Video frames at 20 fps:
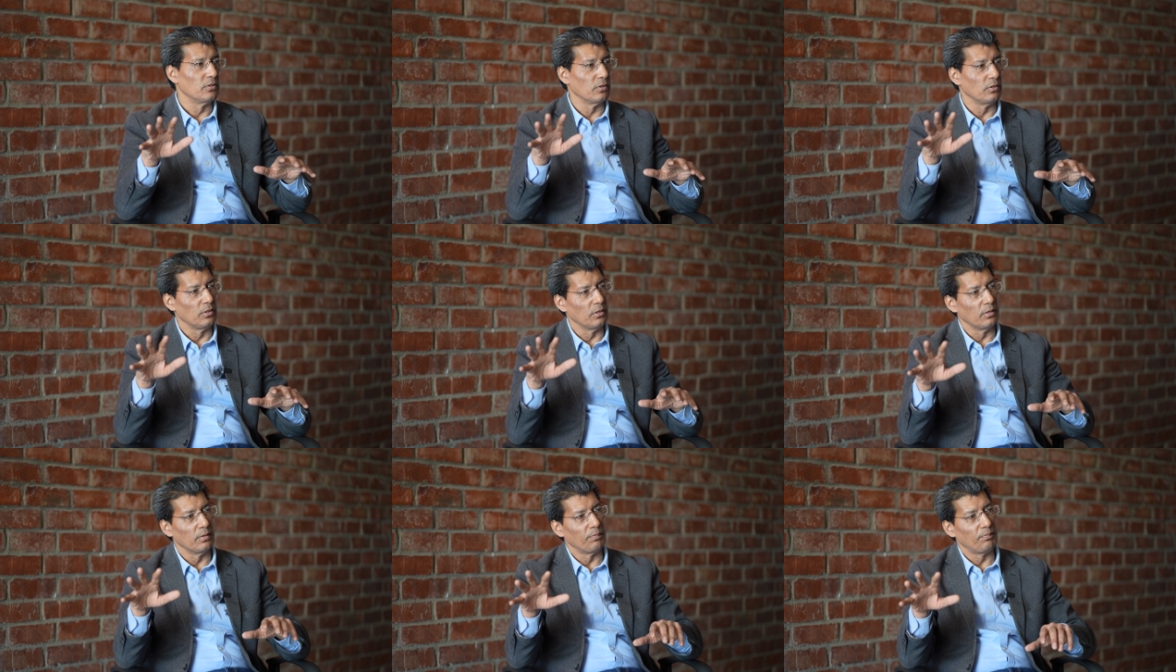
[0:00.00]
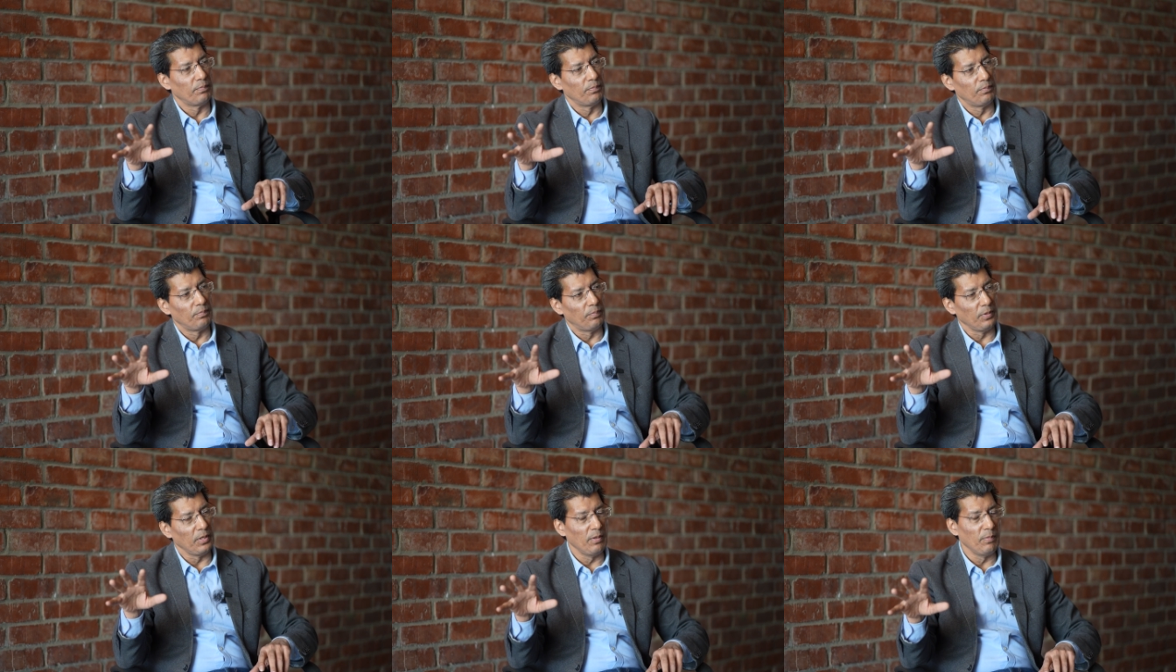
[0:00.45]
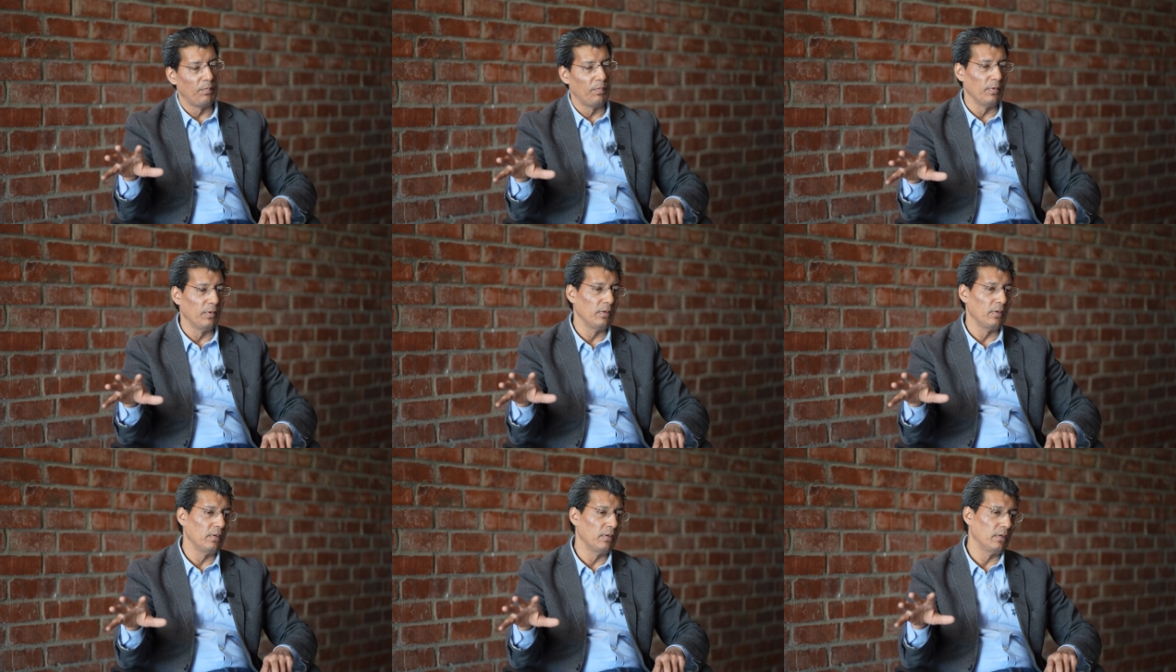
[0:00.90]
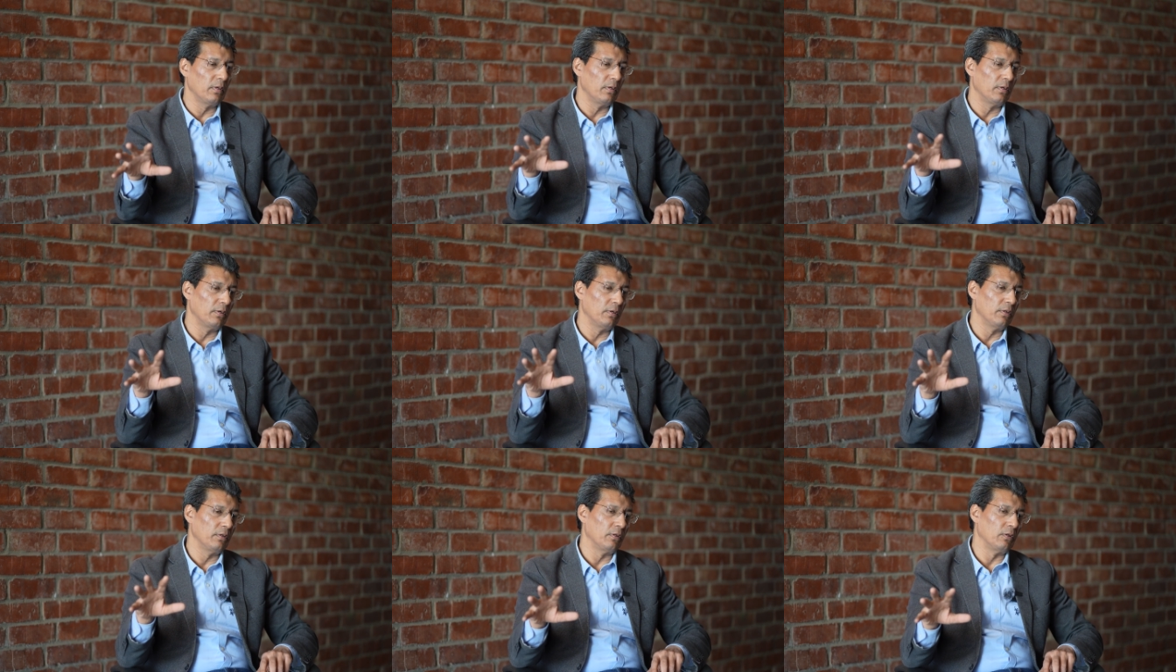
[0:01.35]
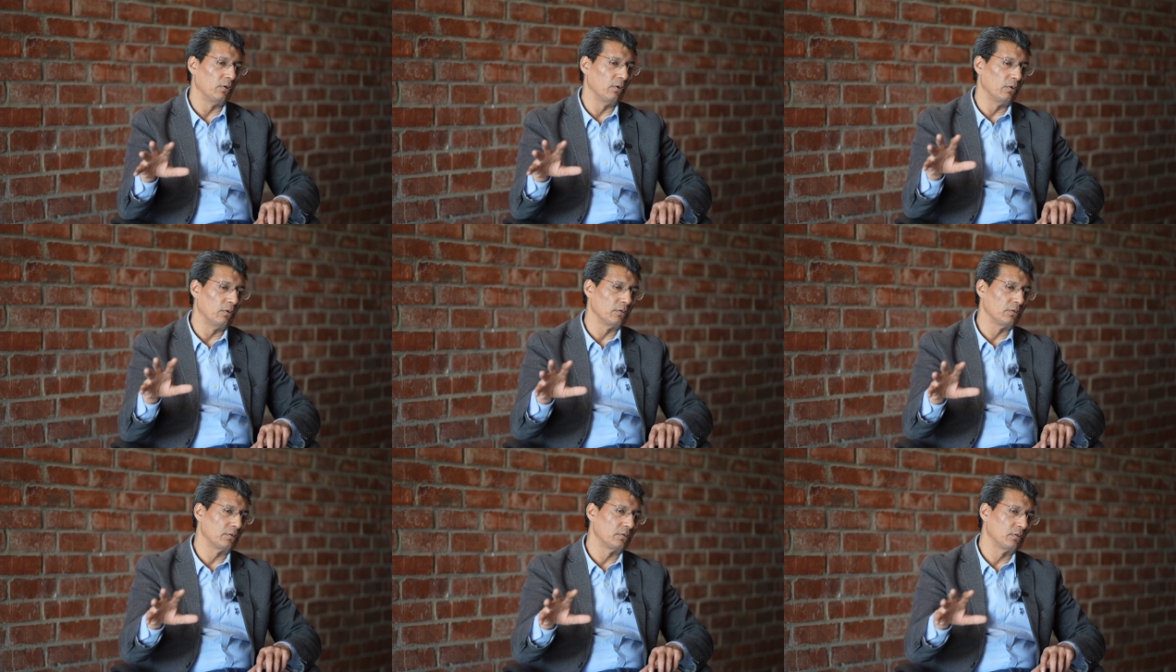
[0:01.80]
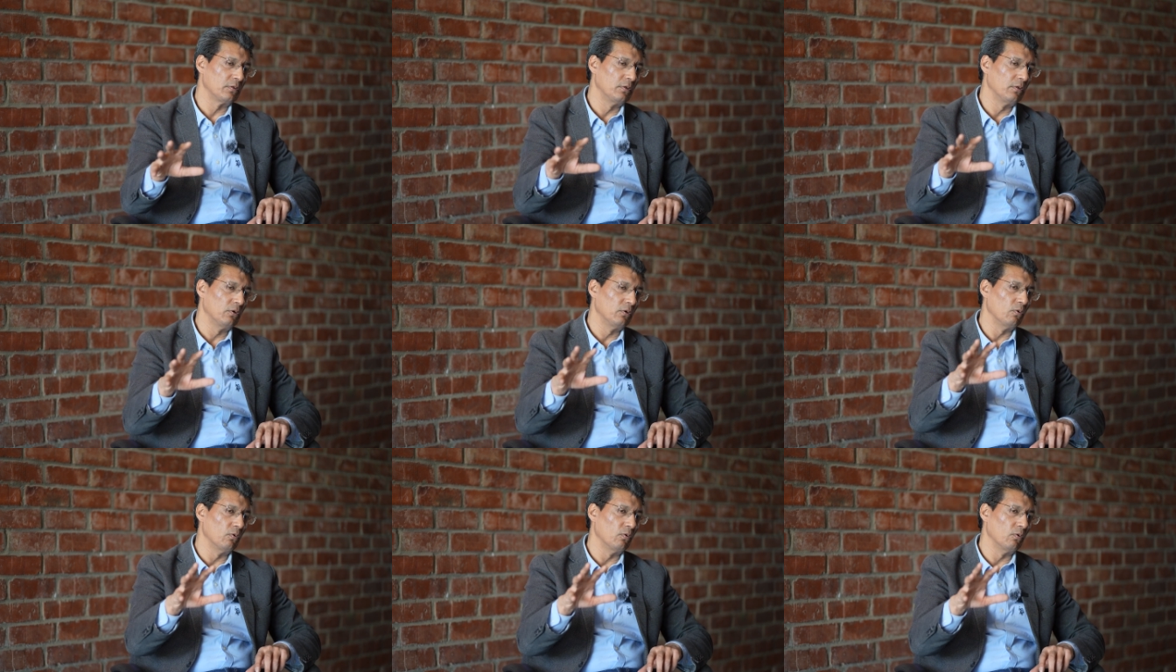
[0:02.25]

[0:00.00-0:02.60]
So the people, those